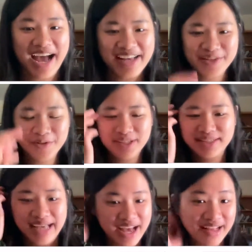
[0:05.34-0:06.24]
As you can
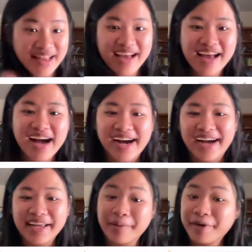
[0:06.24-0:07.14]
tell,
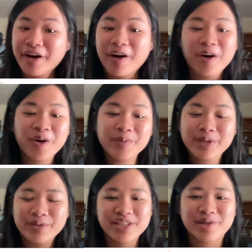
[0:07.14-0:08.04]
I am
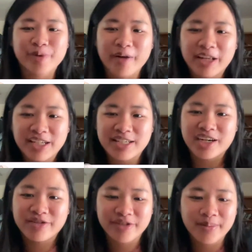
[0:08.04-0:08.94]
home, which you probably could
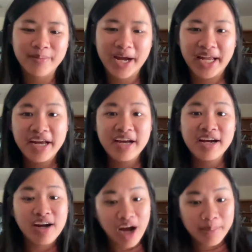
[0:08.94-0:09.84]
tell from my
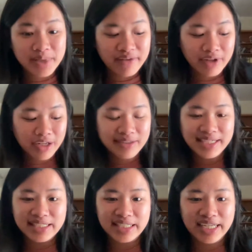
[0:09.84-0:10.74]
update video that
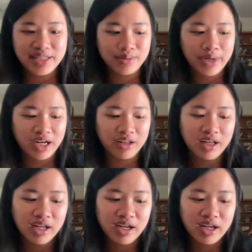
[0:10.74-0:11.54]
I did as well.